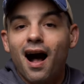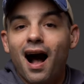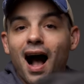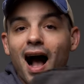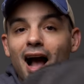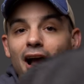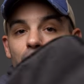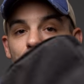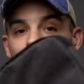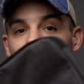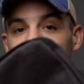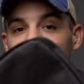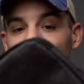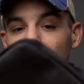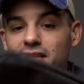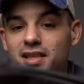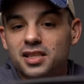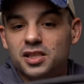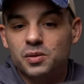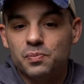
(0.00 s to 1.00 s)
I really
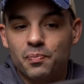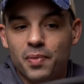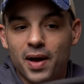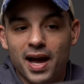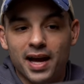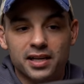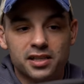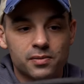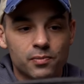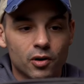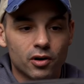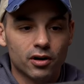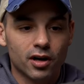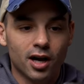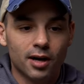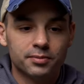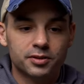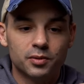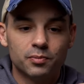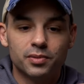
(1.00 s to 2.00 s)
like this BAGSMART
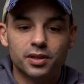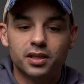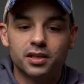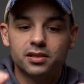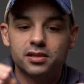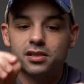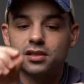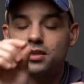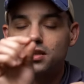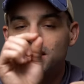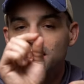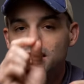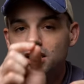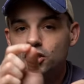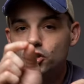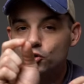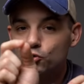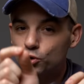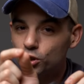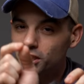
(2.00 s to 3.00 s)
option because the thing
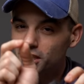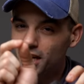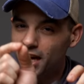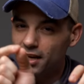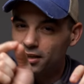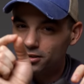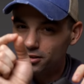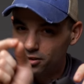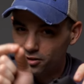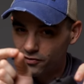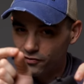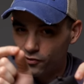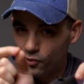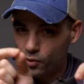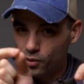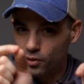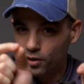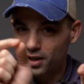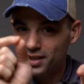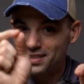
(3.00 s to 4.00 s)
that you really got to look
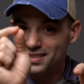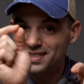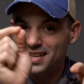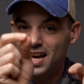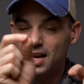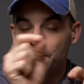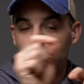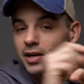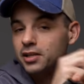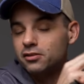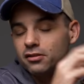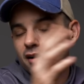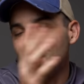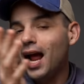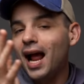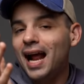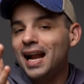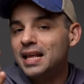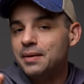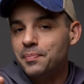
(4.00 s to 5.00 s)
for in tech bags or
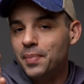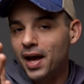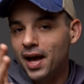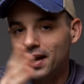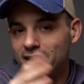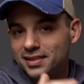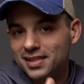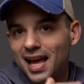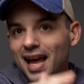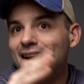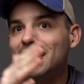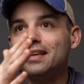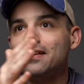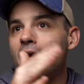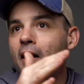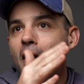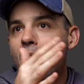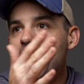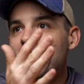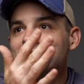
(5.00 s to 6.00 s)
any bags, any
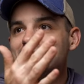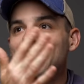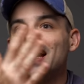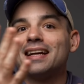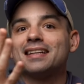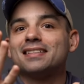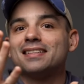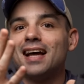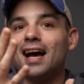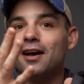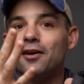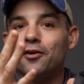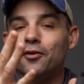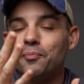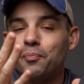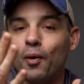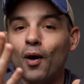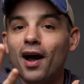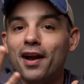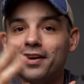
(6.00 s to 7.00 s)
textile
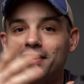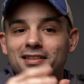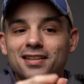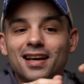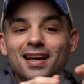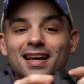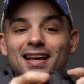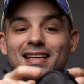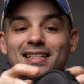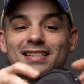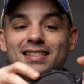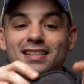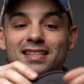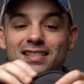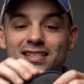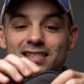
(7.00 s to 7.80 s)
product is the